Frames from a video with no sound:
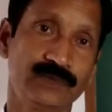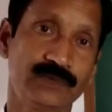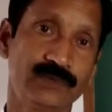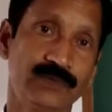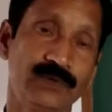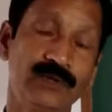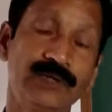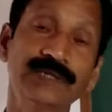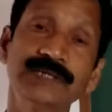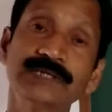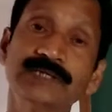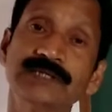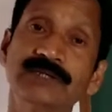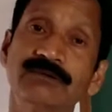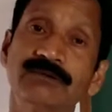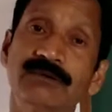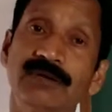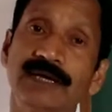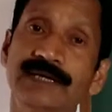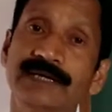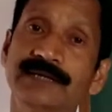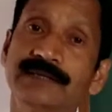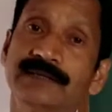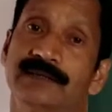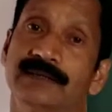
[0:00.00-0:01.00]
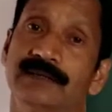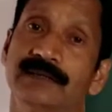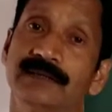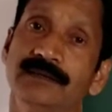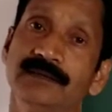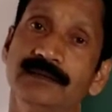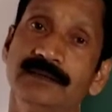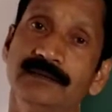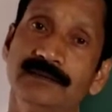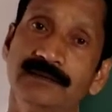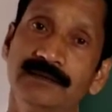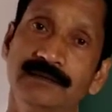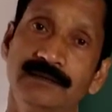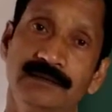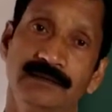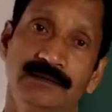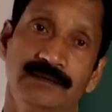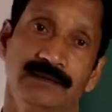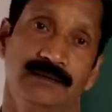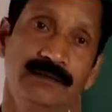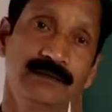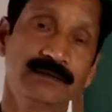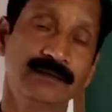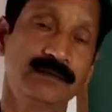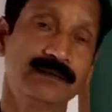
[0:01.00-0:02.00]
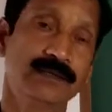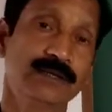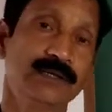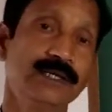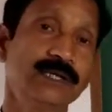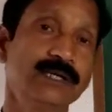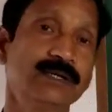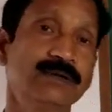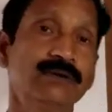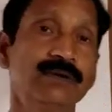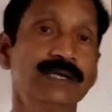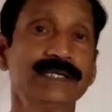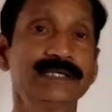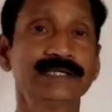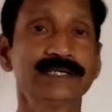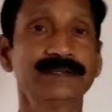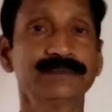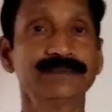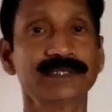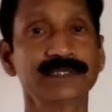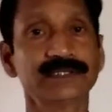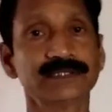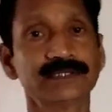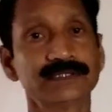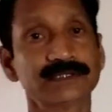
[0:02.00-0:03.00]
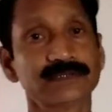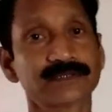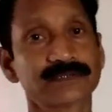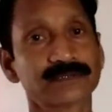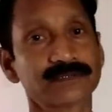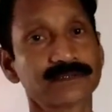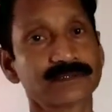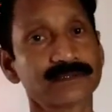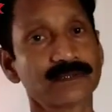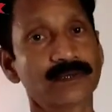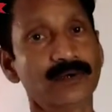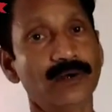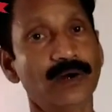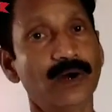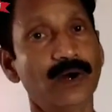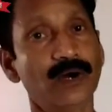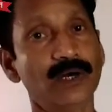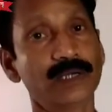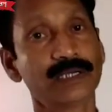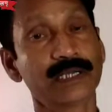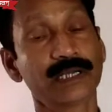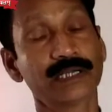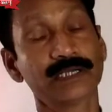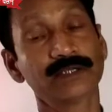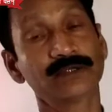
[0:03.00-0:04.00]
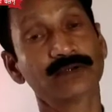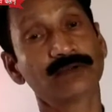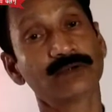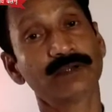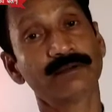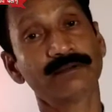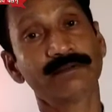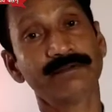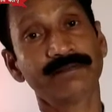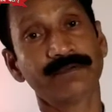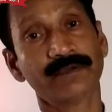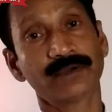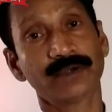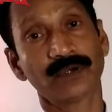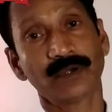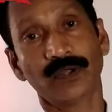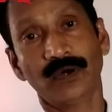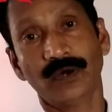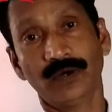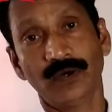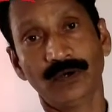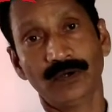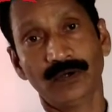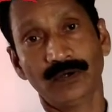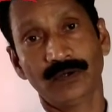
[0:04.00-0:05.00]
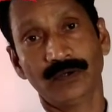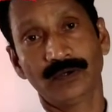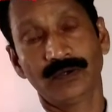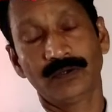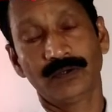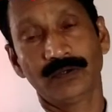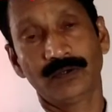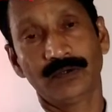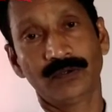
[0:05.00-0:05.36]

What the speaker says: What is equality? Equality means all are equal before law.